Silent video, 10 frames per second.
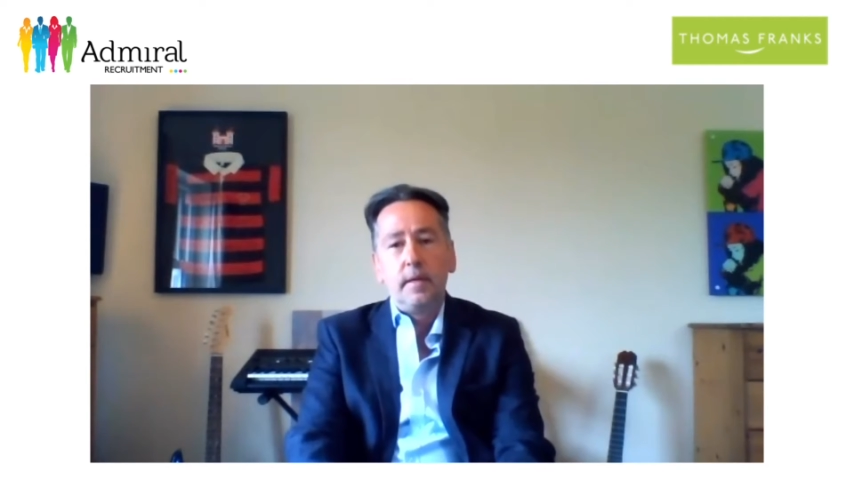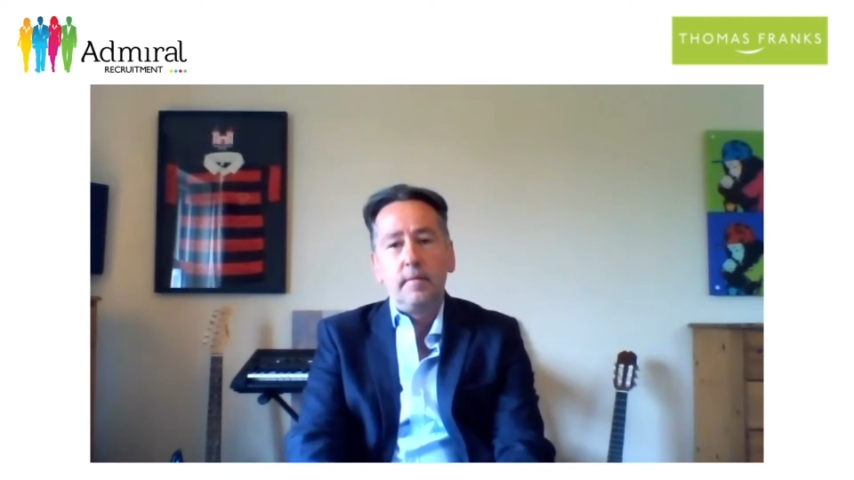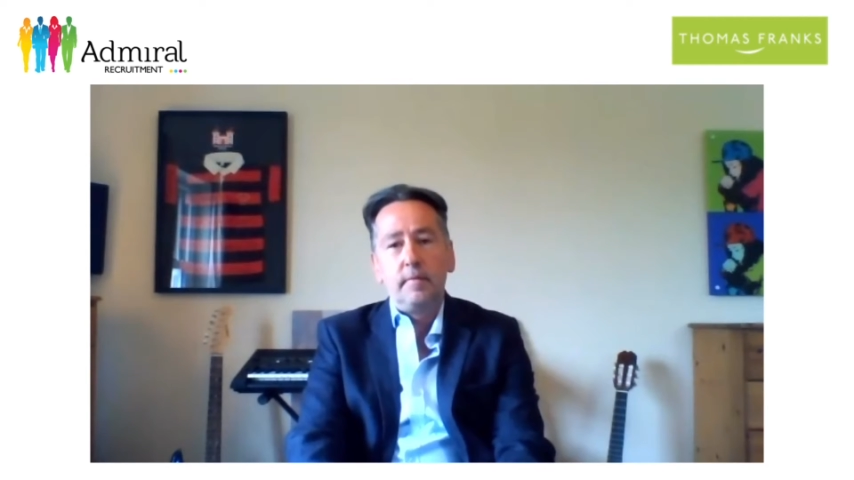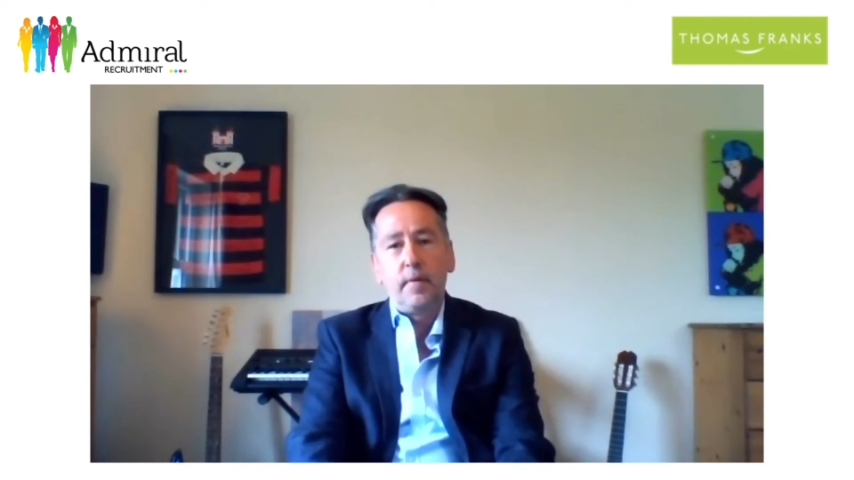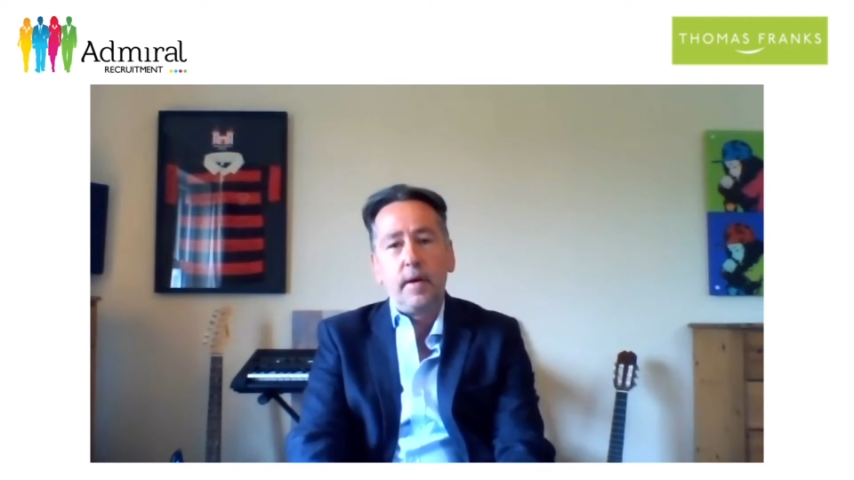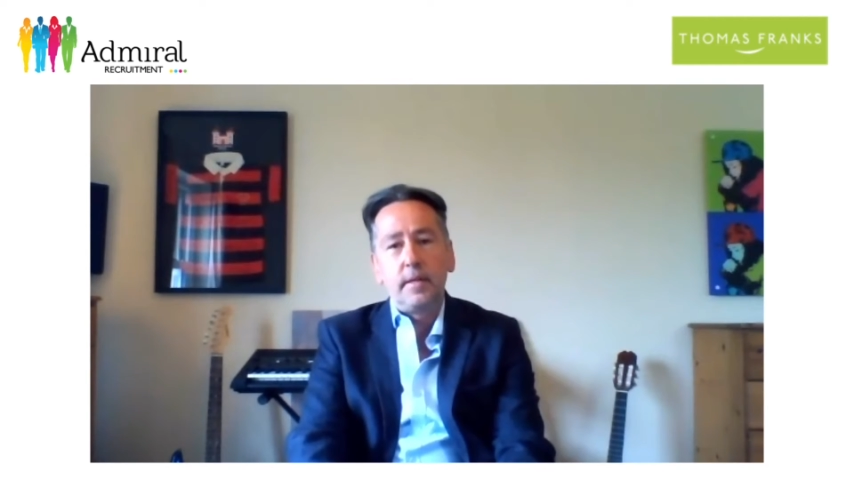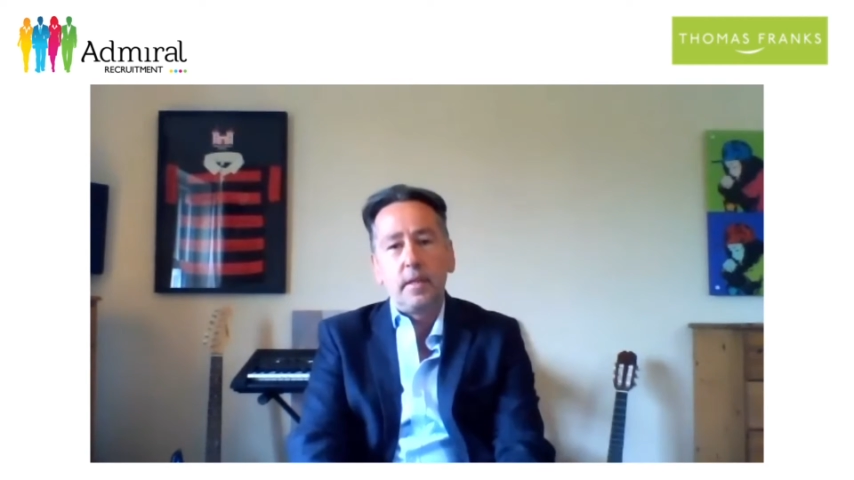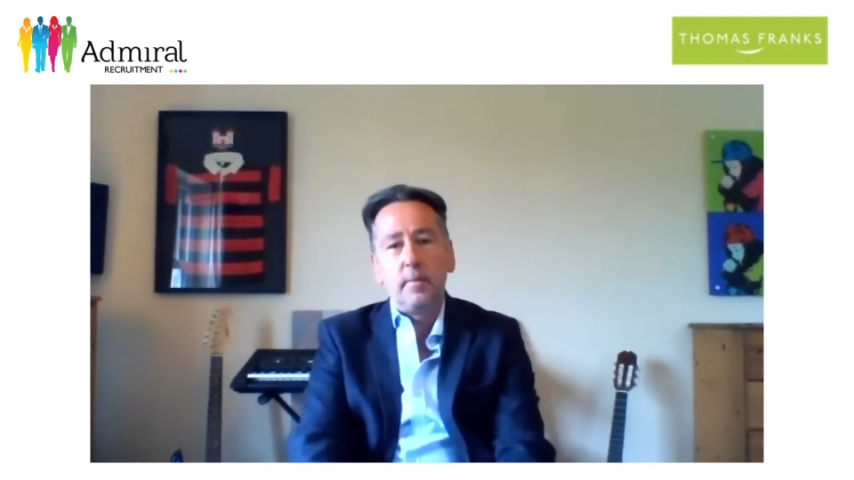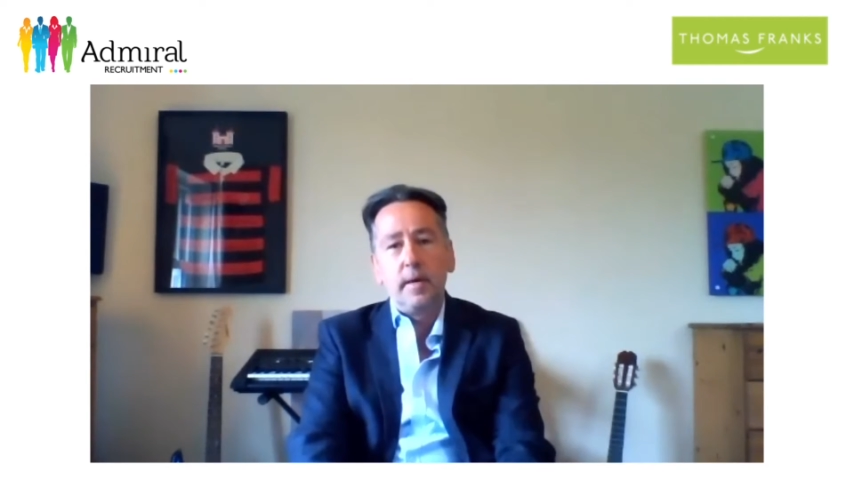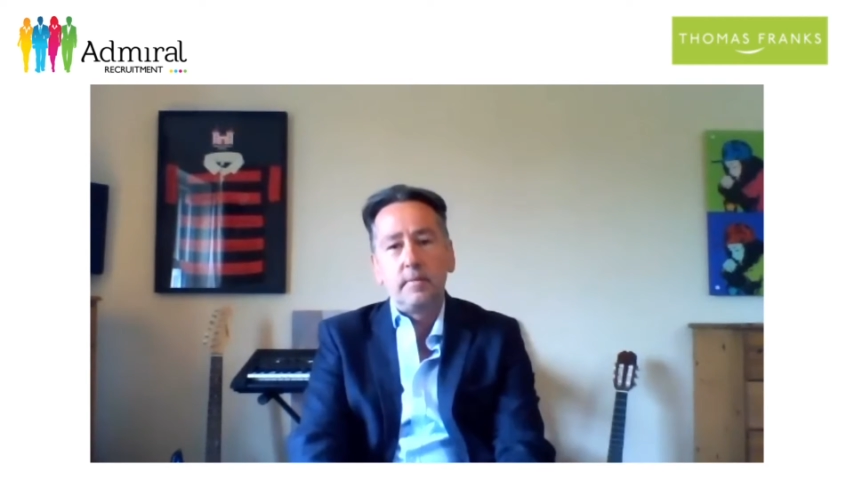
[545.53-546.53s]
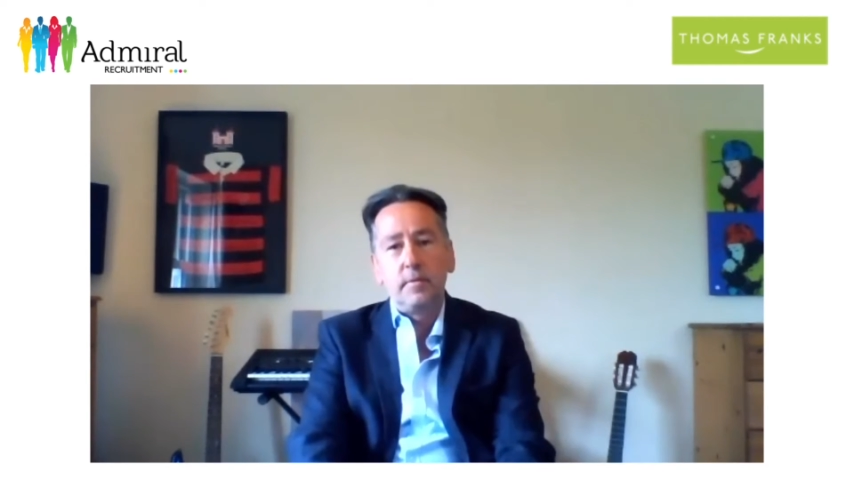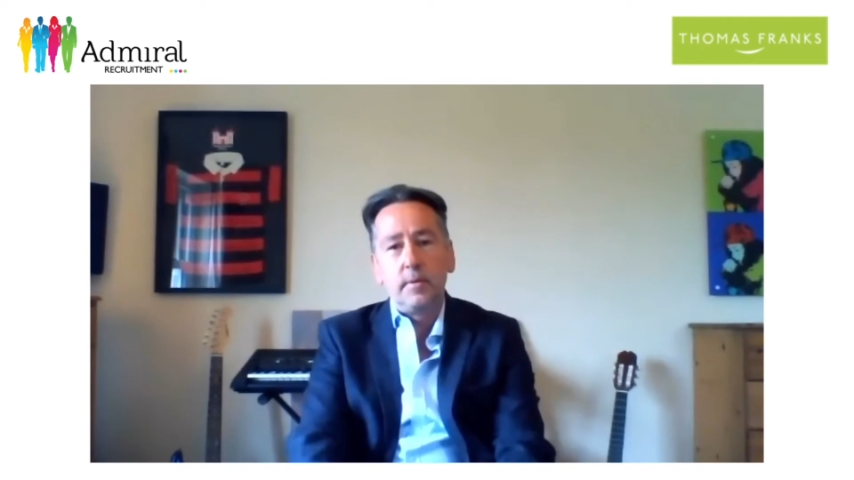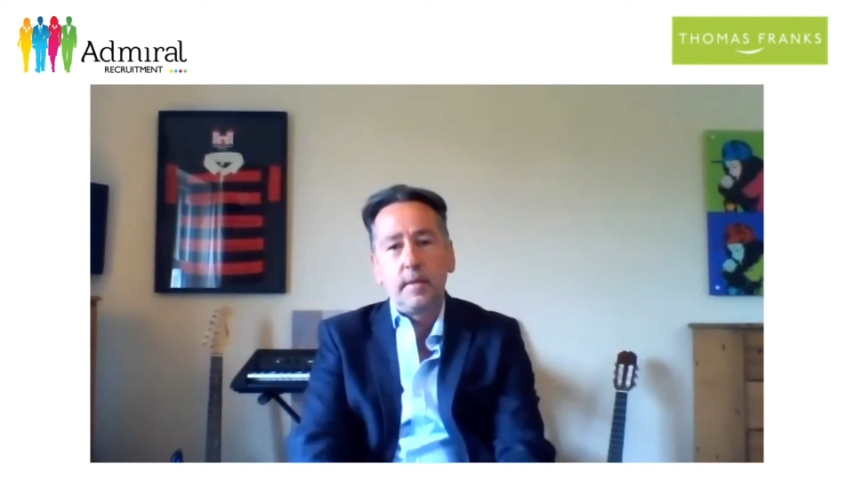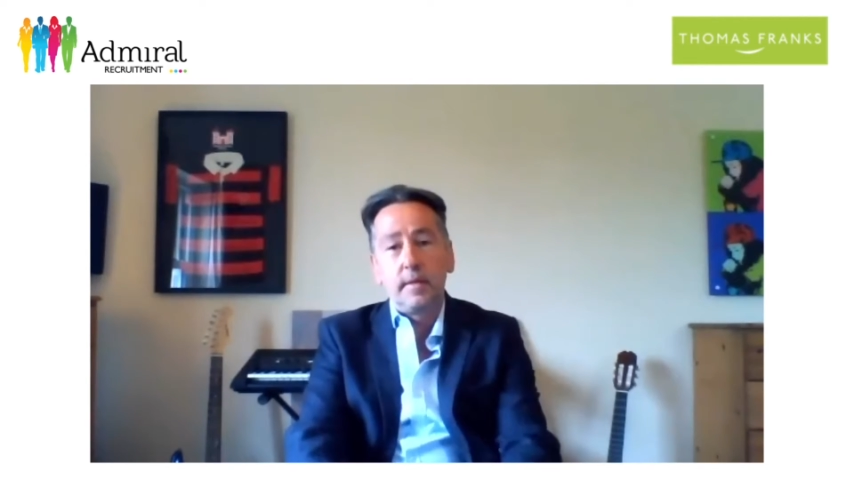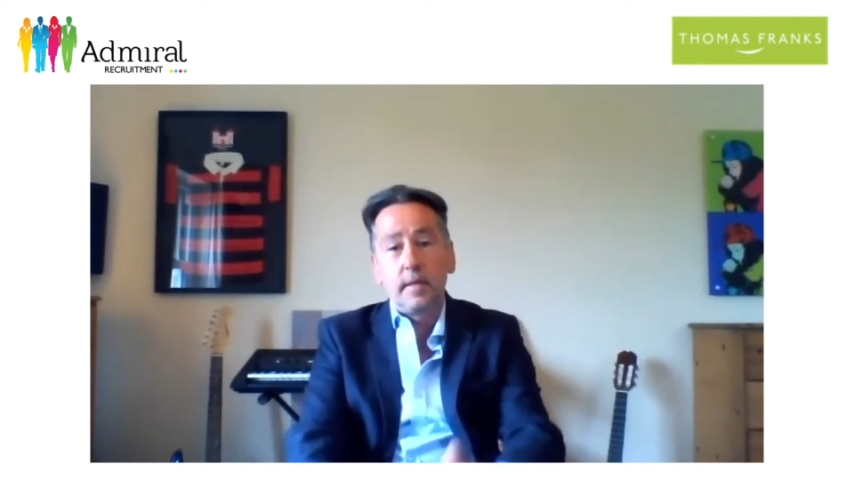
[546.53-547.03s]
and find other ways of
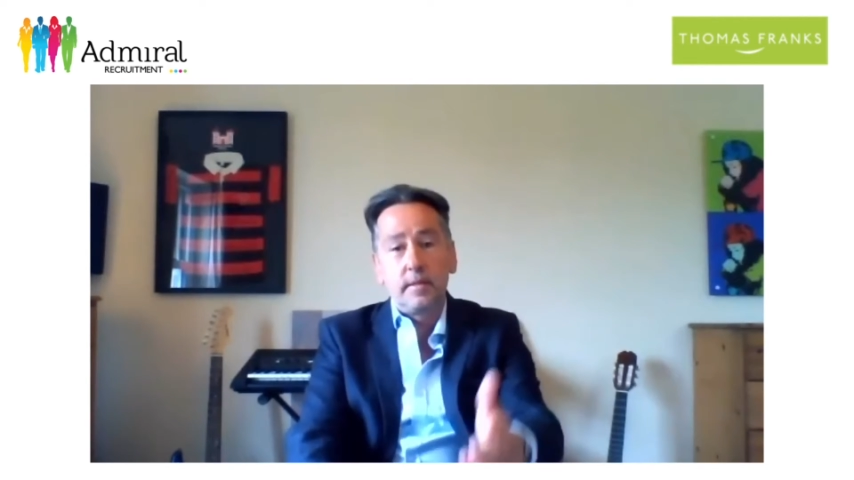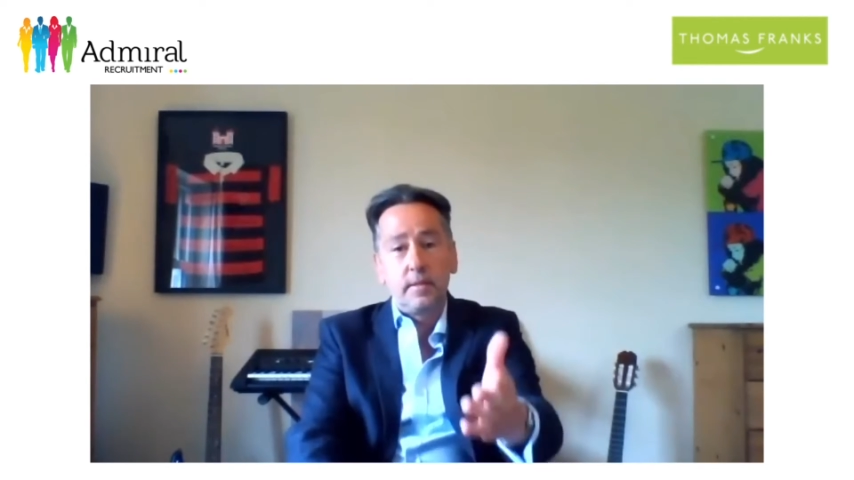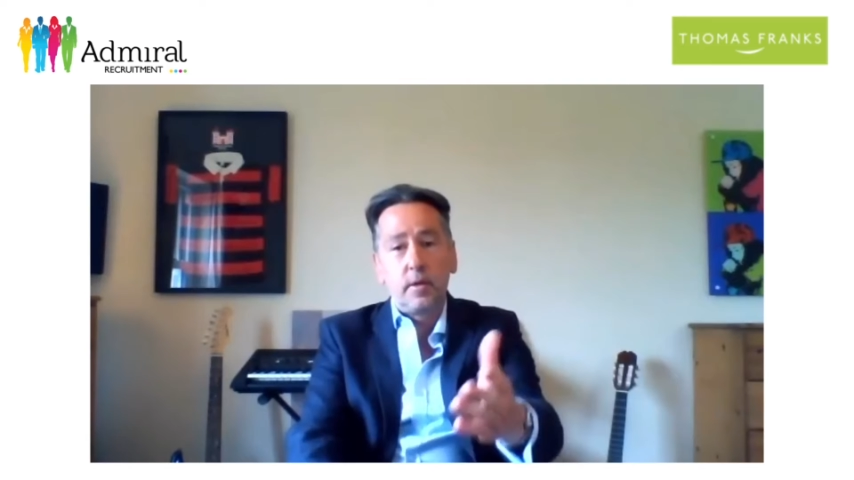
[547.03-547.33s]
doing things.